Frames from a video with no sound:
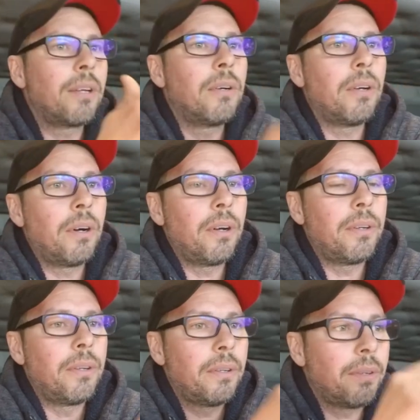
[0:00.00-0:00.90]

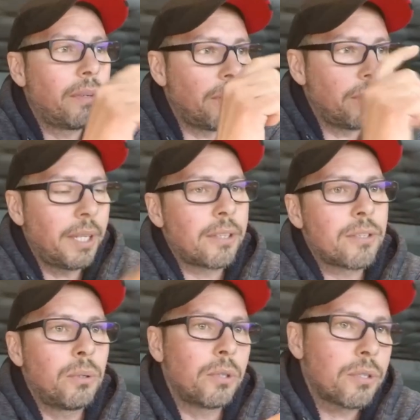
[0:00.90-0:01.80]
on that
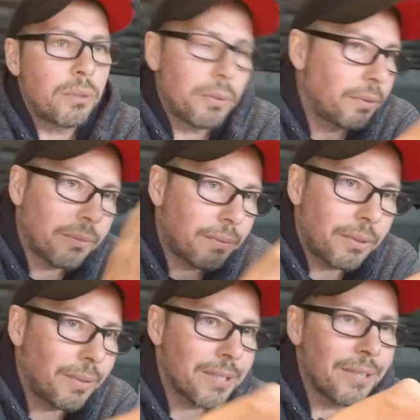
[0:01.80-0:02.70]
store. So it
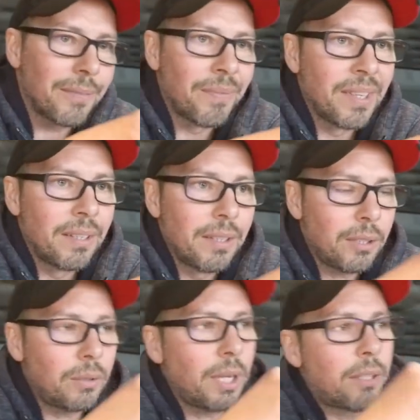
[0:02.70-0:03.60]
wasn't.
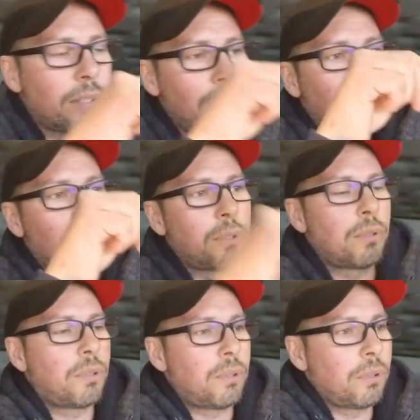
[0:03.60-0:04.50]
You have to.
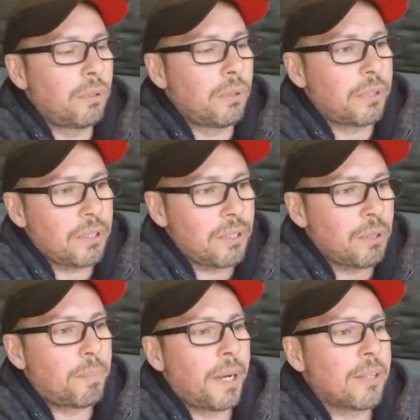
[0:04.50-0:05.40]
This is a
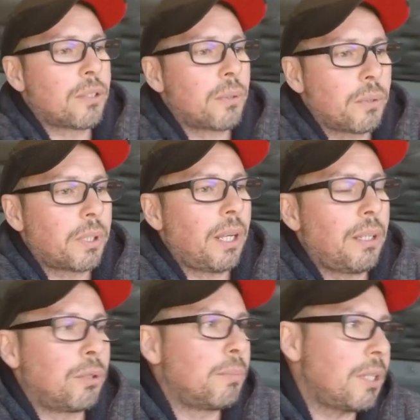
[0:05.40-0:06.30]
bread store, okay?
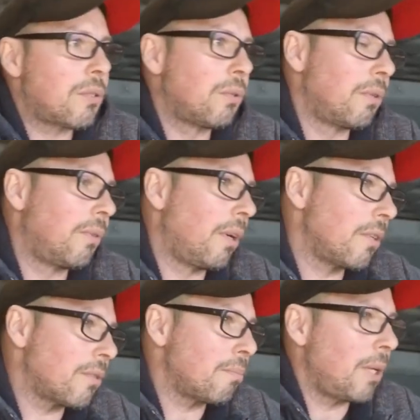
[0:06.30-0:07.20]
The meat store
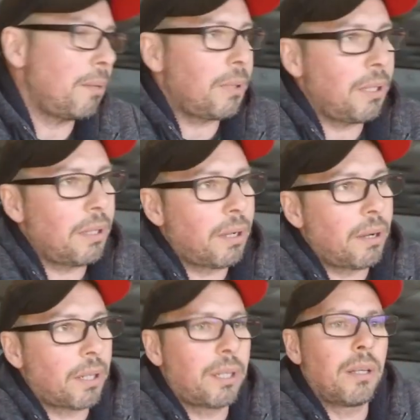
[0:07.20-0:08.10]
was maybe a
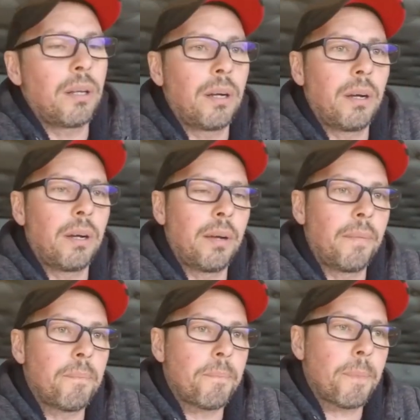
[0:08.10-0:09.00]

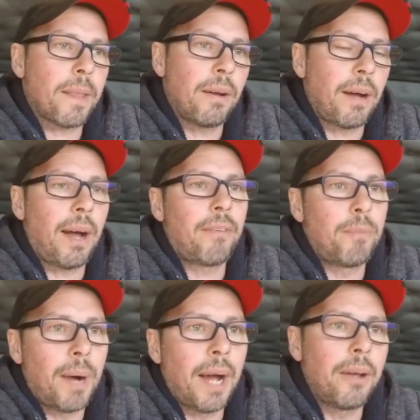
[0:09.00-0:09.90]
half
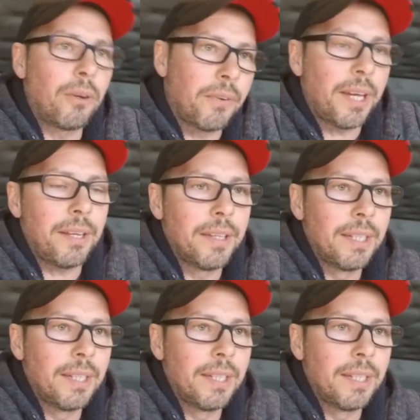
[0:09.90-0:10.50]
mile away.